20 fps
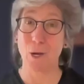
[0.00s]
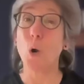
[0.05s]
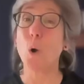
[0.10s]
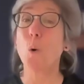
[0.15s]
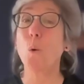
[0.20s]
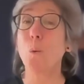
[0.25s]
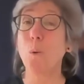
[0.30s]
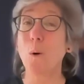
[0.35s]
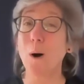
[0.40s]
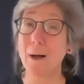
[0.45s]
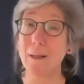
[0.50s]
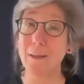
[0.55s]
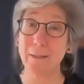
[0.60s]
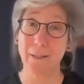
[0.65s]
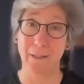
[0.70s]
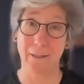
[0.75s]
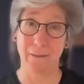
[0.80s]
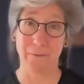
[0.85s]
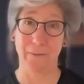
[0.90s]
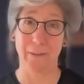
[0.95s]

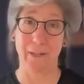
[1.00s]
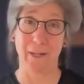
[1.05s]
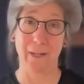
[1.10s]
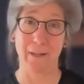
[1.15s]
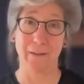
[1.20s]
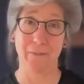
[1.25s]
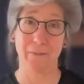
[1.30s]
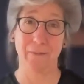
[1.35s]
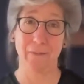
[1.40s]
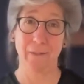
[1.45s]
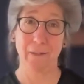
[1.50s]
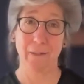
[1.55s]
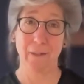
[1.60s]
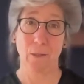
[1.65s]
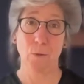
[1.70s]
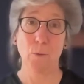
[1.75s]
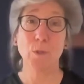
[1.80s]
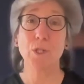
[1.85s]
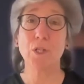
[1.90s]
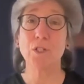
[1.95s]
quality of life,
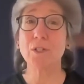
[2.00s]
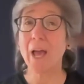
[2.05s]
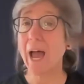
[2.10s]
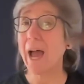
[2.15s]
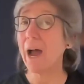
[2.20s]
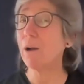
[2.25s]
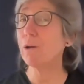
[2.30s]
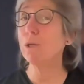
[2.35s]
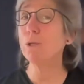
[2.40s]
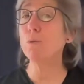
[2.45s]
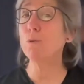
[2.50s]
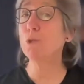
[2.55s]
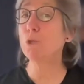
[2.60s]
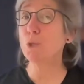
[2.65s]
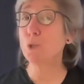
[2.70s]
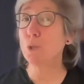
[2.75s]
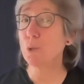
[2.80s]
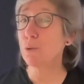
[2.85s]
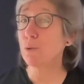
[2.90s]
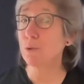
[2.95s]
which is how you
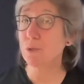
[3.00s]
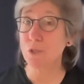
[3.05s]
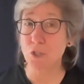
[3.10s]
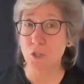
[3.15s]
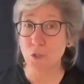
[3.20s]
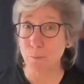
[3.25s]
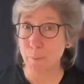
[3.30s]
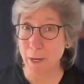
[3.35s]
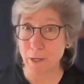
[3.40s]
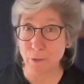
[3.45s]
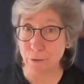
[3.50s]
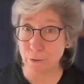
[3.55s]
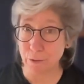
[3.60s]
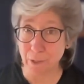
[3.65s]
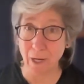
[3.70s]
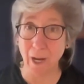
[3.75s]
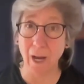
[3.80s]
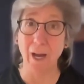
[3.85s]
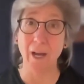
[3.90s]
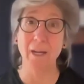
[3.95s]
choose to spend your
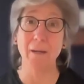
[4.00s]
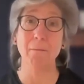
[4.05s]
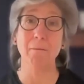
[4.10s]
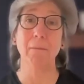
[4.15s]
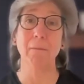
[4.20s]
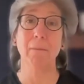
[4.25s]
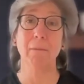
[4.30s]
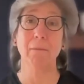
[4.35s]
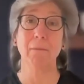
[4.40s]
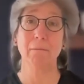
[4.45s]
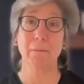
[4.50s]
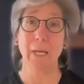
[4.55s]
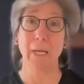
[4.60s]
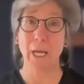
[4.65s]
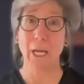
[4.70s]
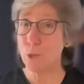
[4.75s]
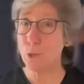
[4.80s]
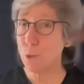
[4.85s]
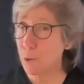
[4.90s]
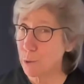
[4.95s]
time
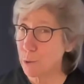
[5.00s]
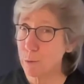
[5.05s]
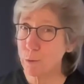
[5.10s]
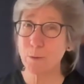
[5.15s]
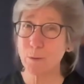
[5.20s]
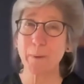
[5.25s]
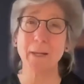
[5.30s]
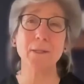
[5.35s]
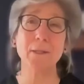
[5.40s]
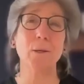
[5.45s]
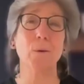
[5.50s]
and who you spend it